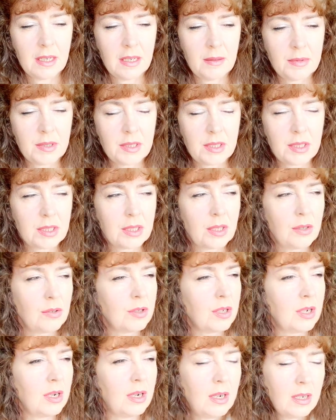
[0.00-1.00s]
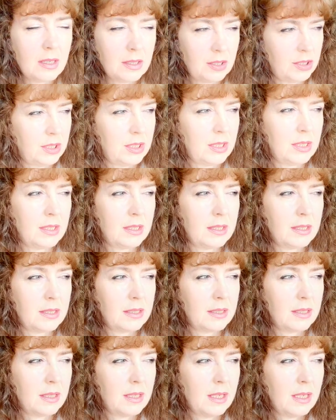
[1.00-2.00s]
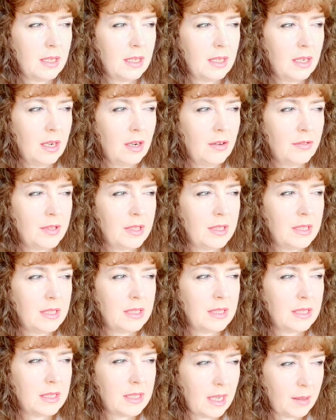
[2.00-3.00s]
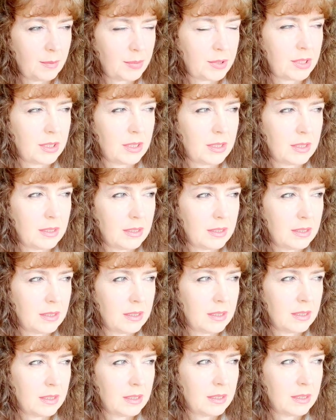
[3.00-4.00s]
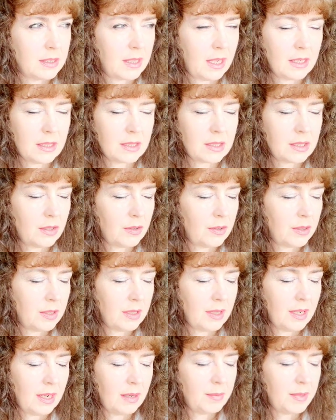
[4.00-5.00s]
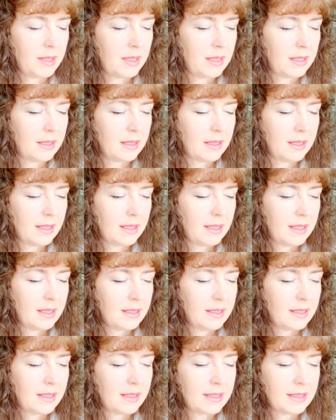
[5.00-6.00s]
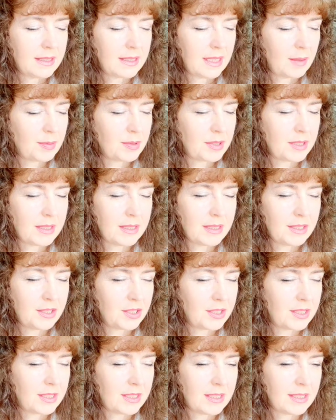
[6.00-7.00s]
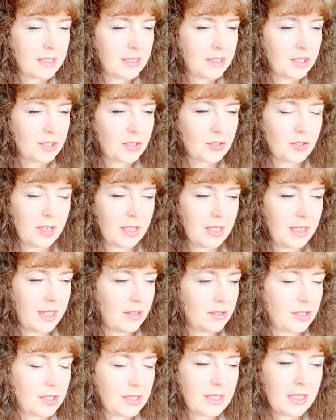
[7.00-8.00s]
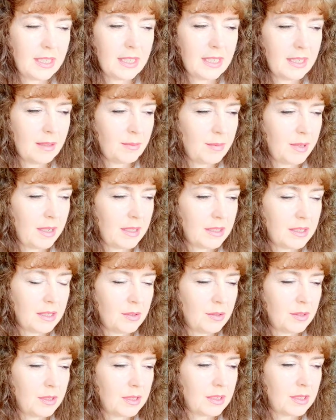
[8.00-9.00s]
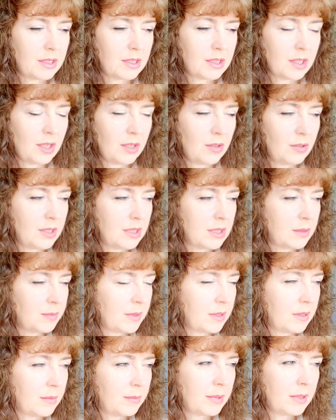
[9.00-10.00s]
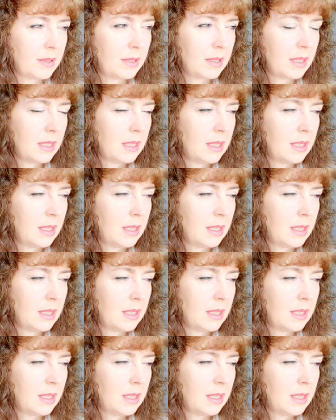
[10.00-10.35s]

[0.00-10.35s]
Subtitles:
so conscious of the deception that is going on. I mean, the deception is just right now just hitting me. I don't know, it's just the Holy Spirit, but